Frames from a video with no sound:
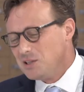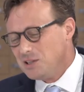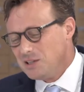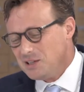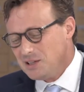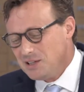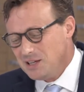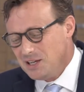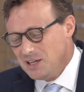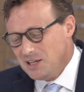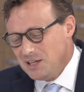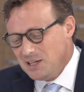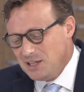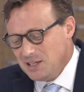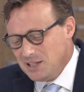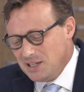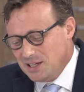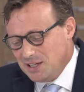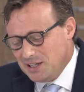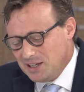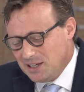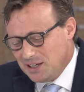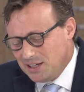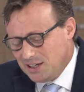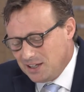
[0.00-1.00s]
Yeah?
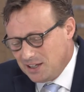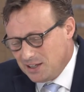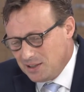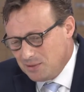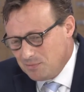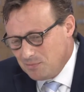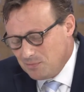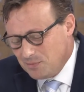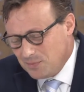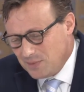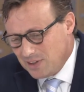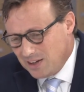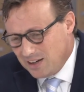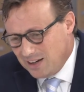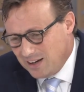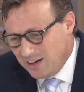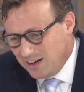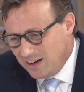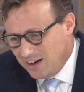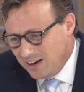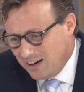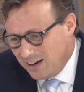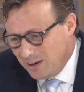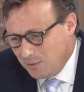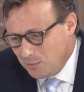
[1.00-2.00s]
um, I,
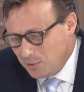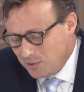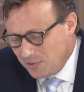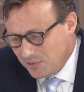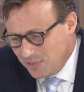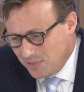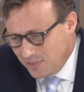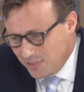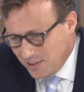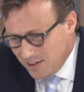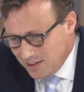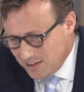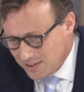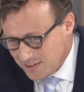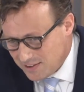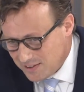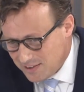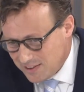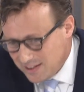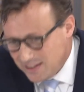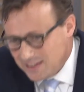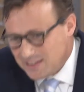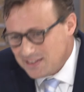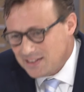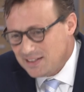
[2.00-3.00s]
I would think
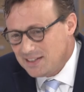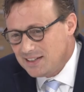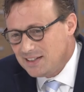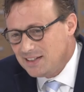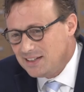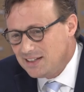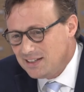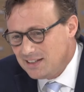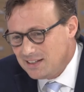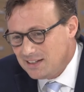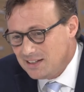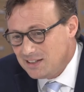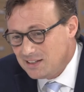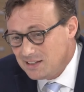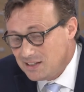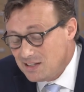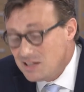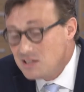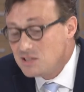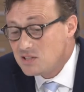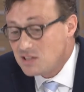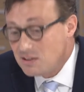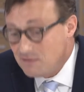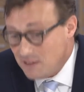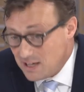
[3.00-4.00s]
that. It
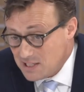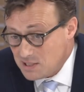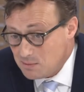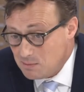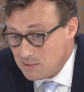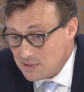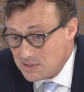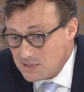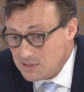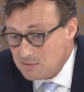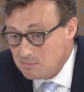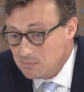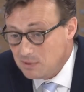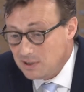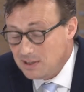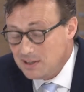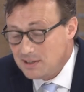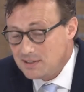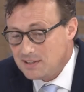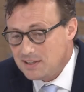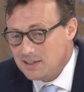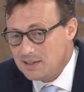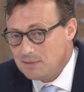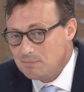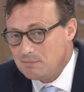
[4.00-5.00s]
needs investments,
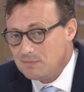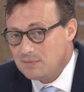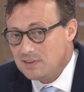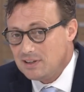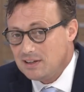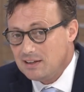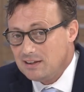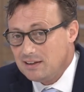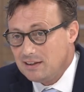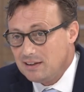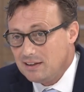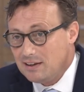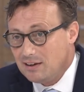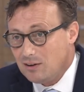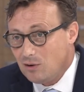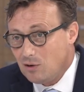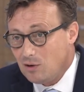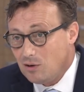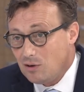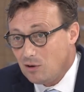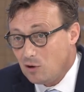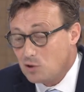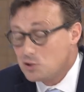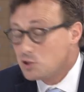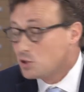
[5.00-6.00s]
but um,
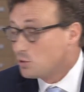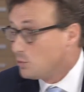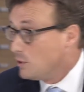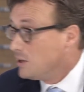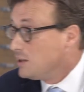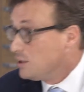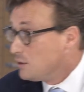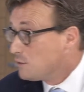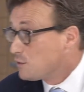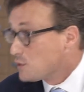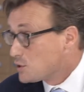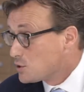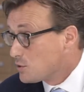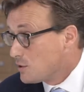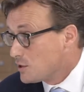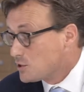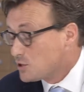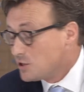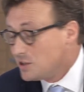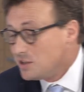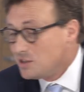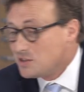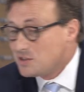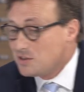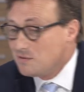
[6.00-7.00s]
also great
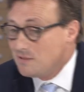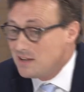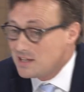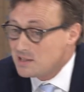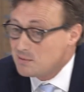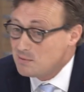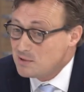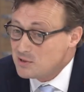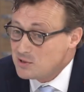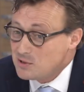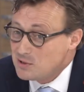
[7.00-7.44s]
infrastructure needs investment.